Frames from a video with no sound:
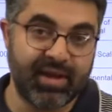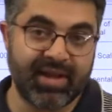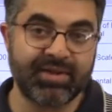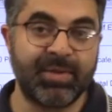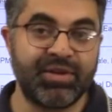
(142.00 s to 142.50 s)

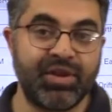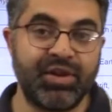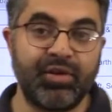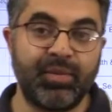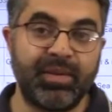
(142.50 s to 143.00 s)
as mentioned
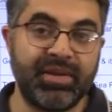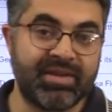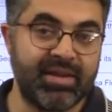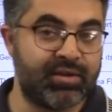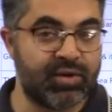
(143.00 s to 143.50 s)
in
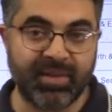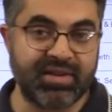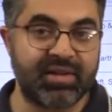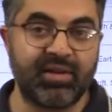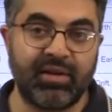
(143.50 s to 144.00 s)
UPSC.
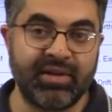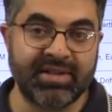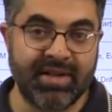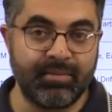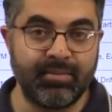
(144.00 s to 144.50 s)
Topics are all
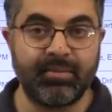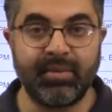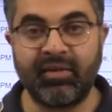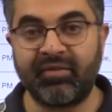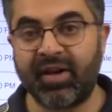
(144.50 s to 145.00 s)
same.
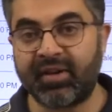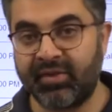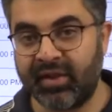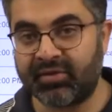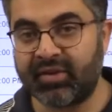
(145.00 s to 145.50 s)
In fact,
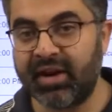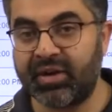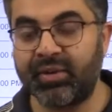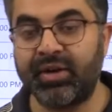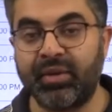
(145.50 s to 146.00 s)
we have tried
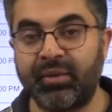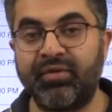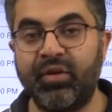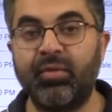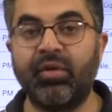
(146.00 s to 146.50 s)
to include
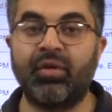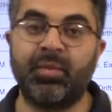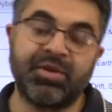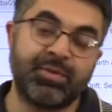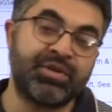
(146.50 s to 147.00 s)
few more
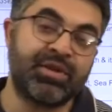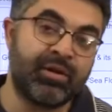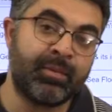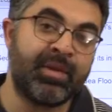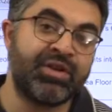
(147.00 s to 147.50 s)
topics which are
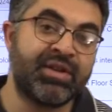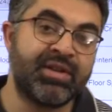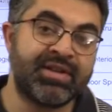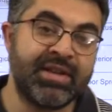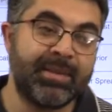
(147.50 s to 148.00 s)
not mentioned in
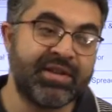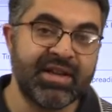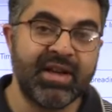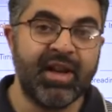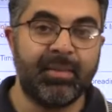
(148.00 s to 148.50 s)
the syllabus
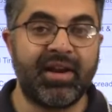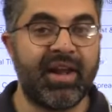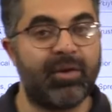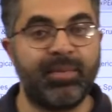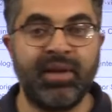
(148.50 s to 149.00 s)
but
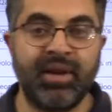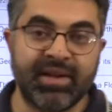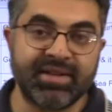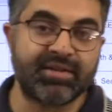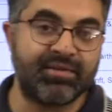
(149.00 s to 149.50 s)
have been
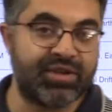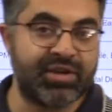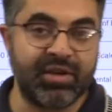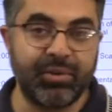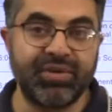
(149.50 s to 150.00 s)
asked, which
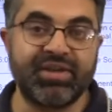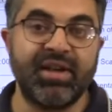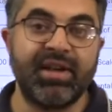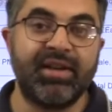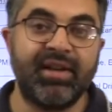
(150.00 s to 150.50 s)
includes
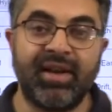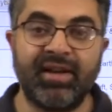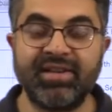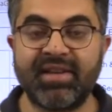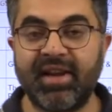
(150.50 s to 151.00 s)
the
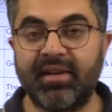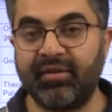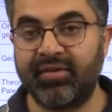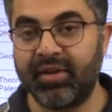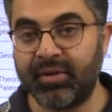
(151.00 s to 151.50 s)
arid cycle
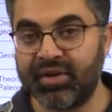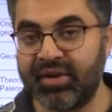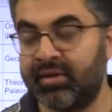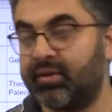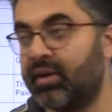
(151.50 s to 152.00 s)
of
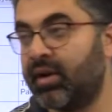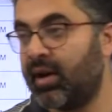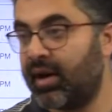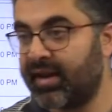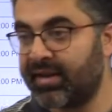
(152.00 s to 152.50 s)
erosion,
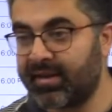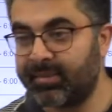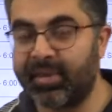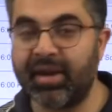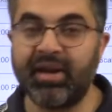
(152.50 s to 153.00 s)
like the
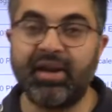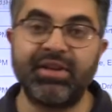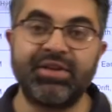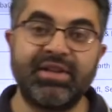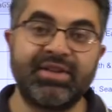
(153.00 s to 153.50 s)

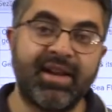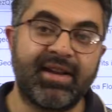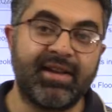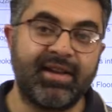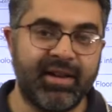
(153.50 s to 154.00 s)
periglacial
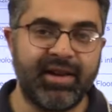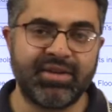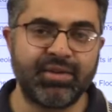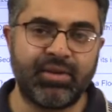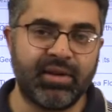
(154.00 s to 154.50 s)
cycle, and
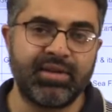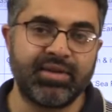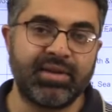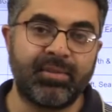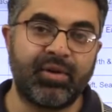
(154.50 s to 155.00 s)
so on,
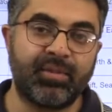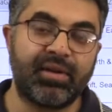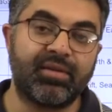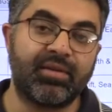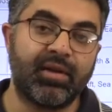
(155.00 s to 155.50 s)
some
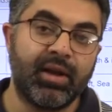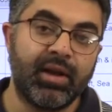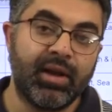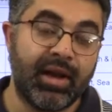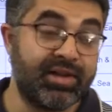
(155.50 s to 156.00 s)
topics,
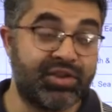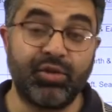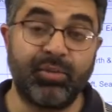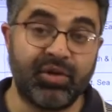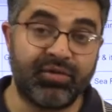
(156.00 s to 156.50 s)
and
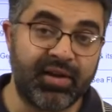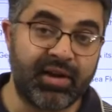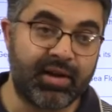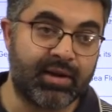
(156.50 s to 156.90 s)
geomorphic